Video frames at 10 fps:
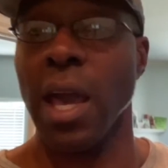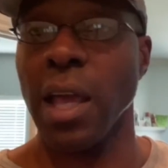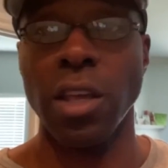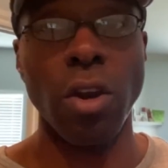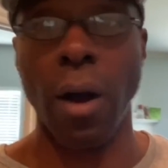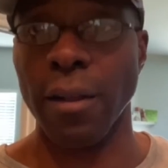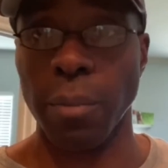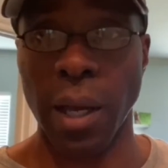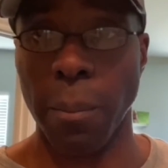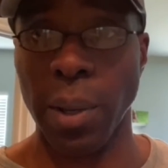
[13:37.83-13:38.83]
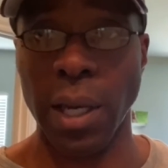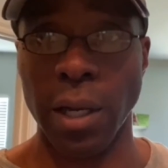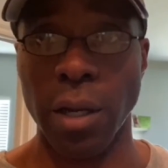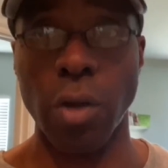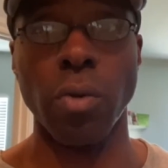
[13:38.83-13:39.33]
you don't have to be
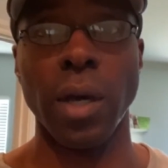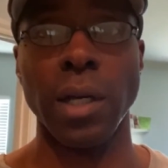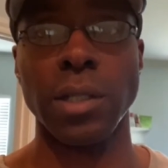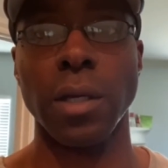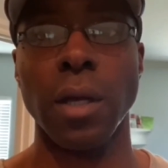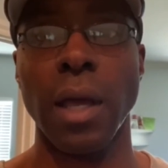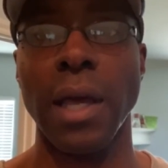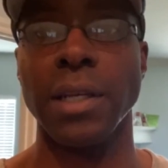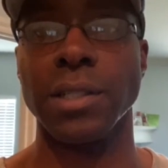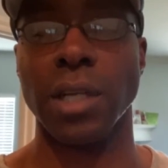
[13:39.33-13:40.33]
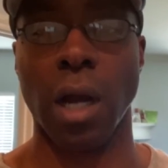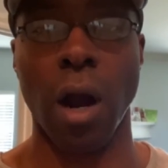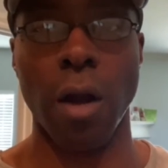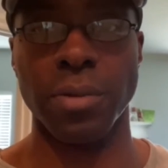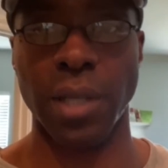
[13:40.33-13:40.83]
competing to do this, is the
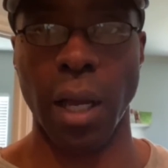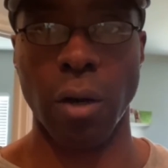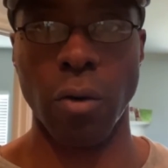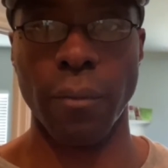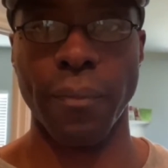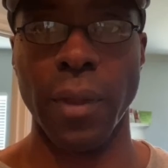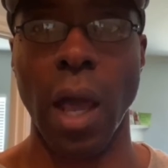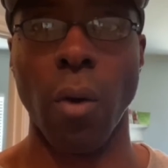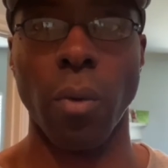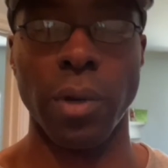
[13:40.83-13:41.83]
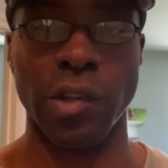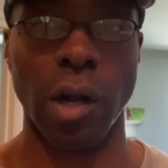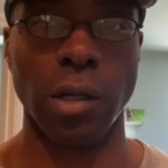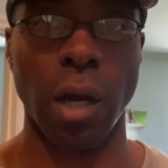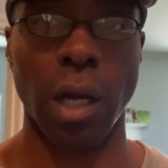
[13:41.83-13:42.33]
carb cycle. Now, when we
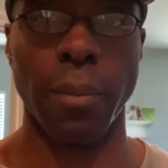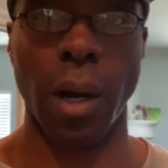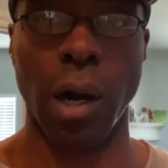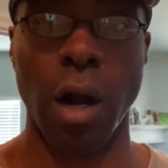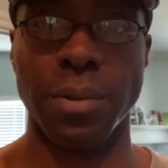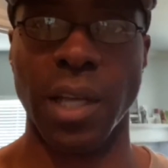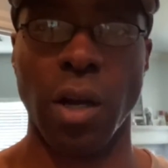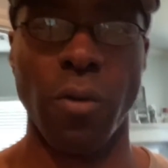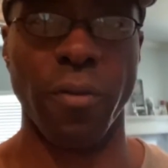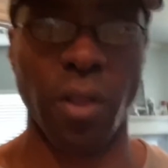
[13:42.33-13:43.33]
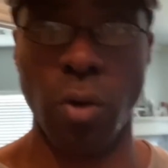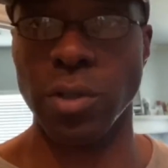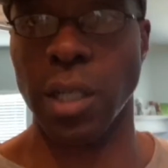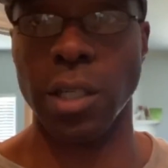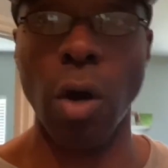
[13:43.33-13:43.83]
start talking about carb cycle, for
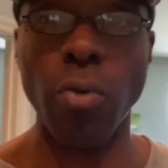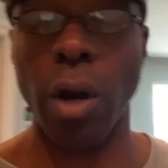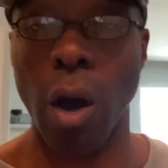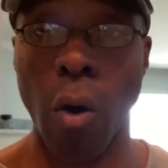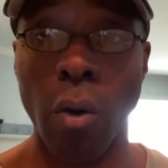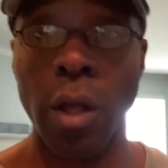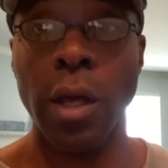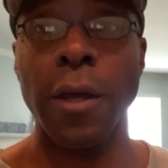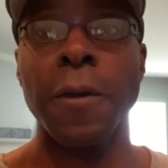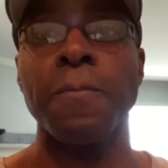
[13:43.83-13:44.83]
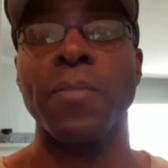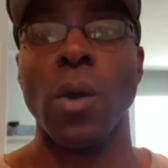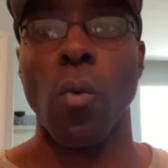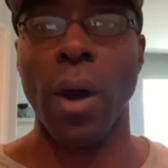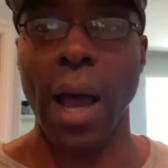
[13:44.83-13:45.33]
those that don't know,
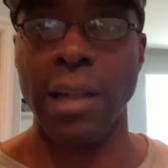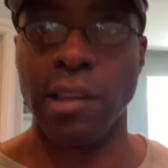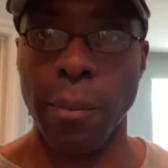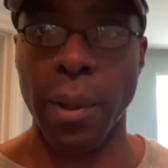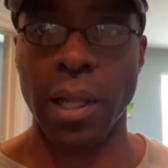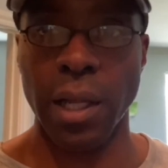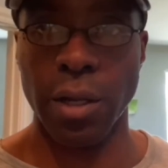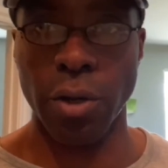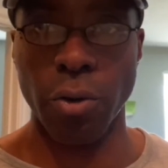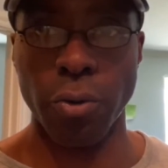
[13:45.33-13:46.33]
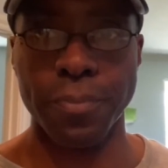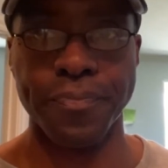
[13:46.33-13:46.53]
what I typically do